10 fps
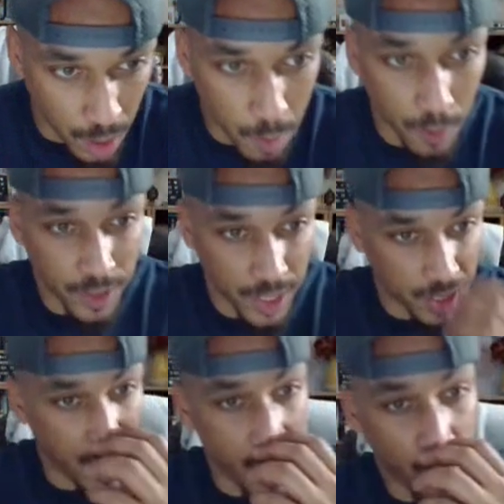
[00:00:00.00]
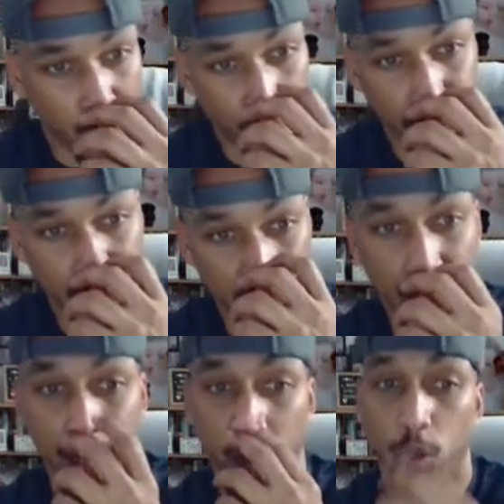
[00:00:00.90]
of this guide will be a
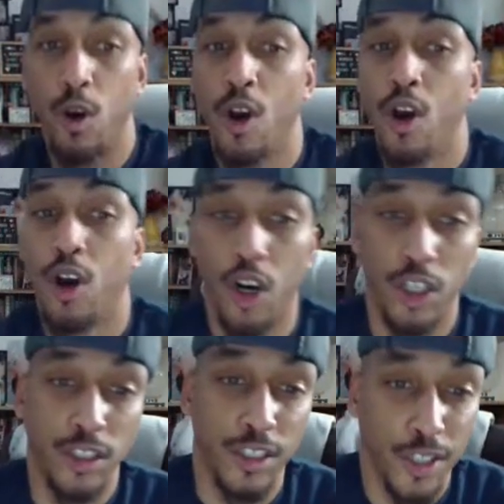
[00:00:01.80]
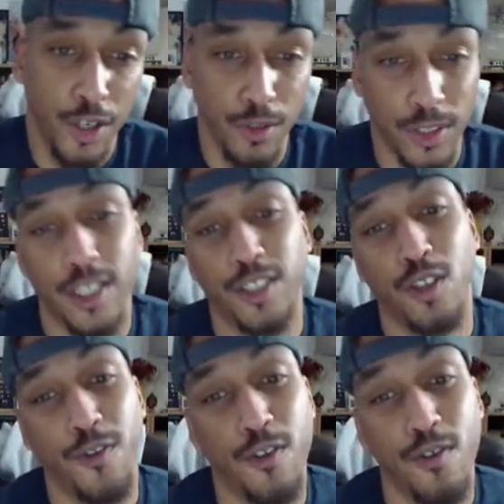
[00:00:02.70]
little on the nose.
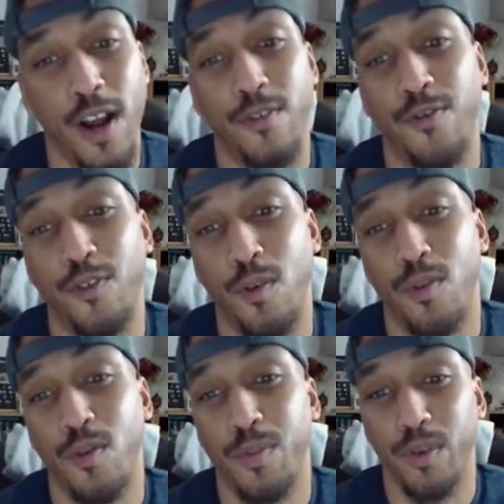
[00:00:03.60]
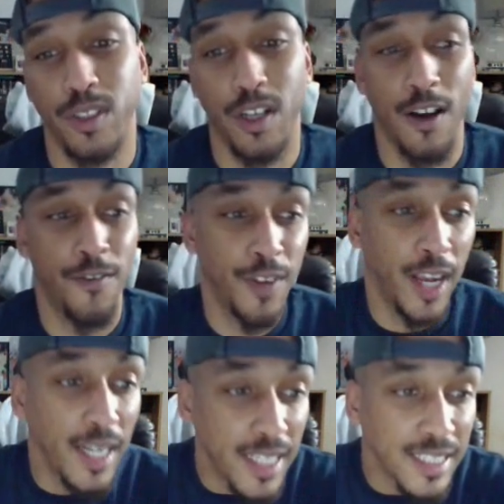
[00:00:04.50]
Soft ground football boots are
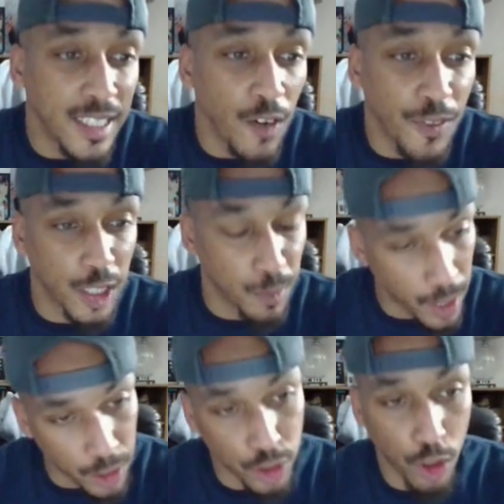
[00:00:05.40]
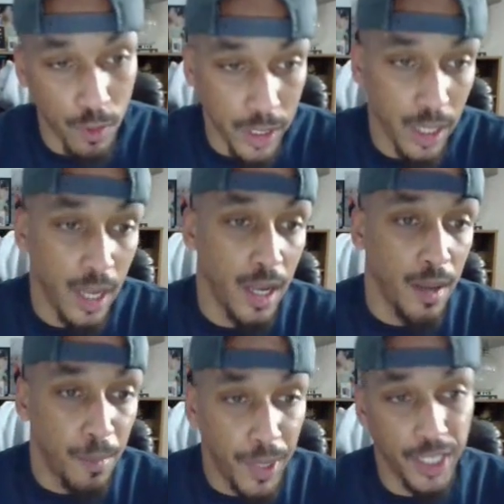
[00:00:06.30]
fairly self-explanatory.
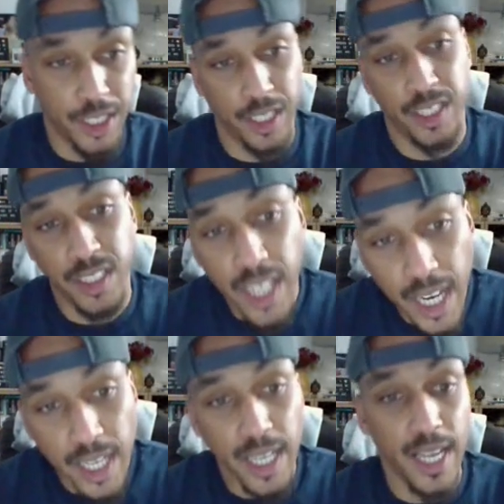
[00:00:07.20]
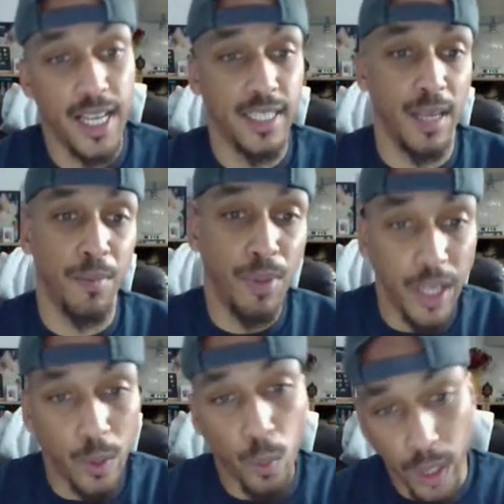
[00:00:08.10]
Picture the scene. It is a
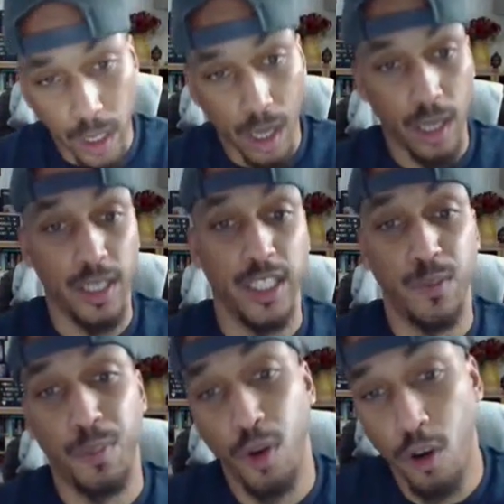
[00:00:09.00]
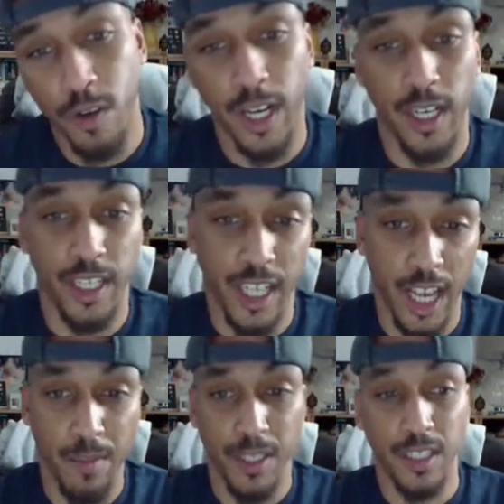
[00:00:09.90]
bleak winter. It's pouring. The
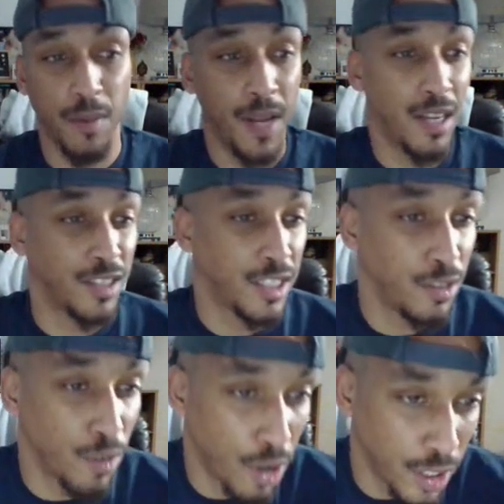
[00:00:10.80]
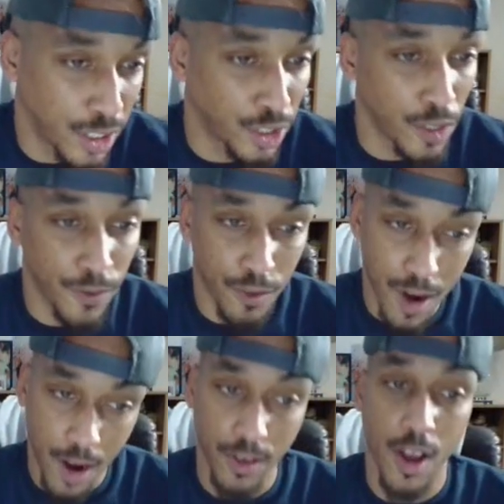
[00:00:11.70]
game is somehow still on. Soft
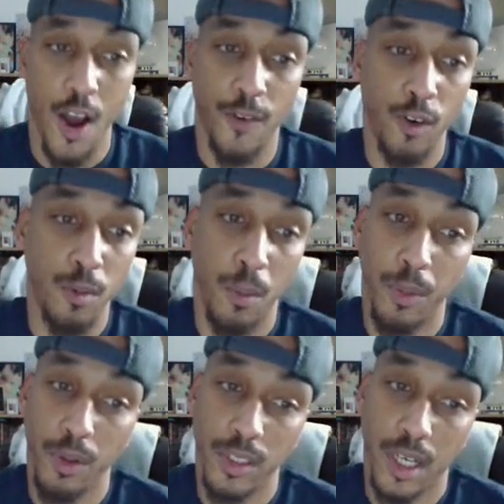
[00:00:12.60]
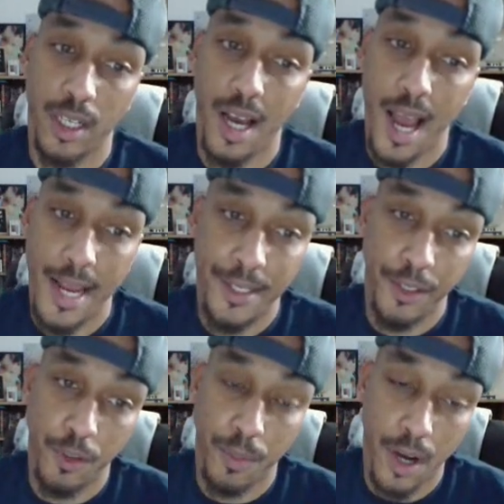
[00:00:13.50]
ground football boots are the
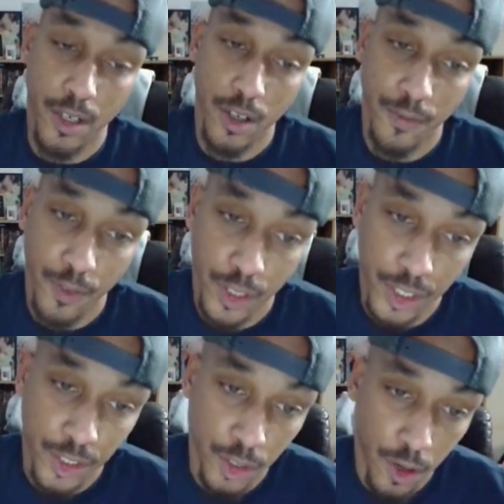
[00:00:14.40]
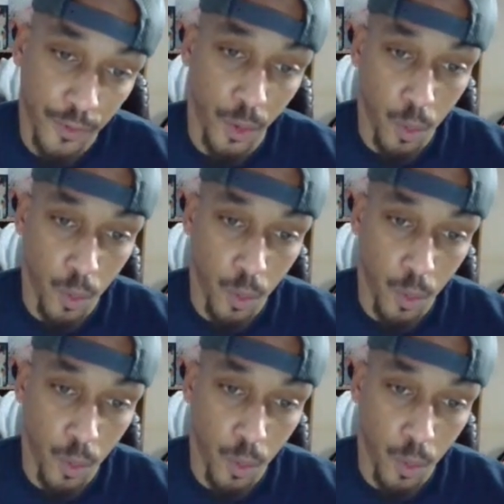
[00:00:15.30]
ideal partner for the soft,